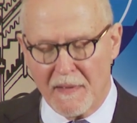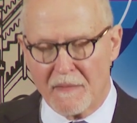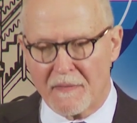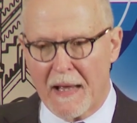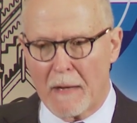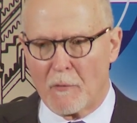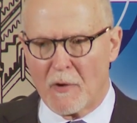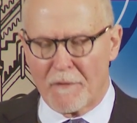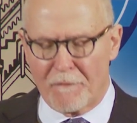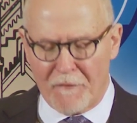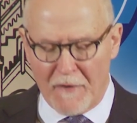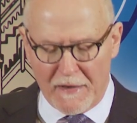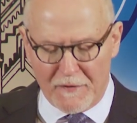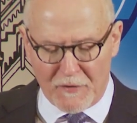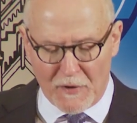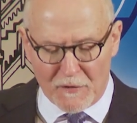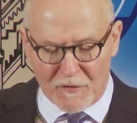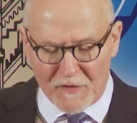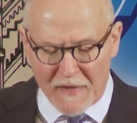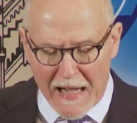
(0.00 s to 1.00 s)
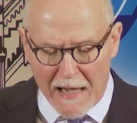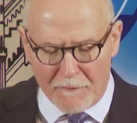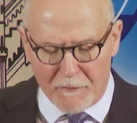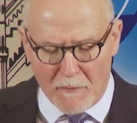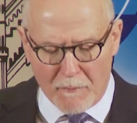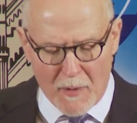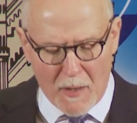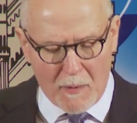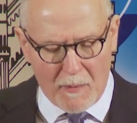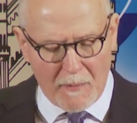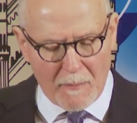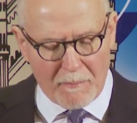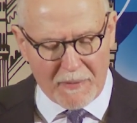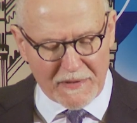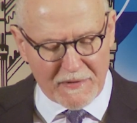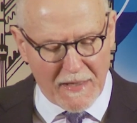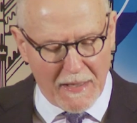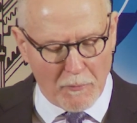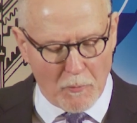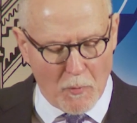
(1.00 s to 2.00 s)
that we face are solvable,
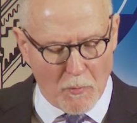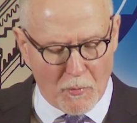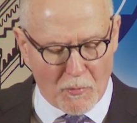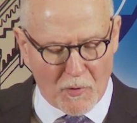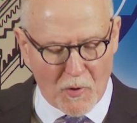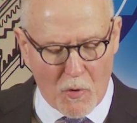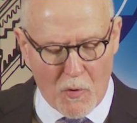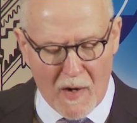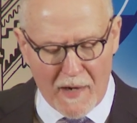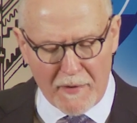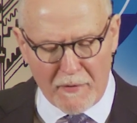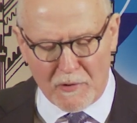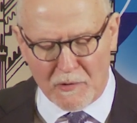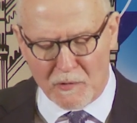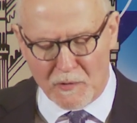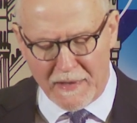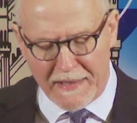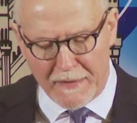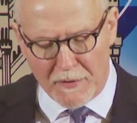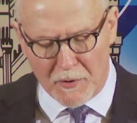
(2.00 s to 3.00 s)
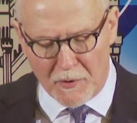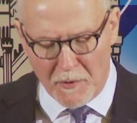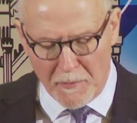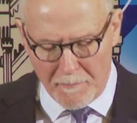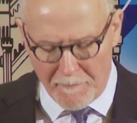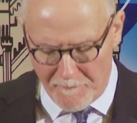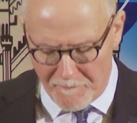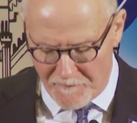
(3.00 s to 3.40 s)
but they will require a leader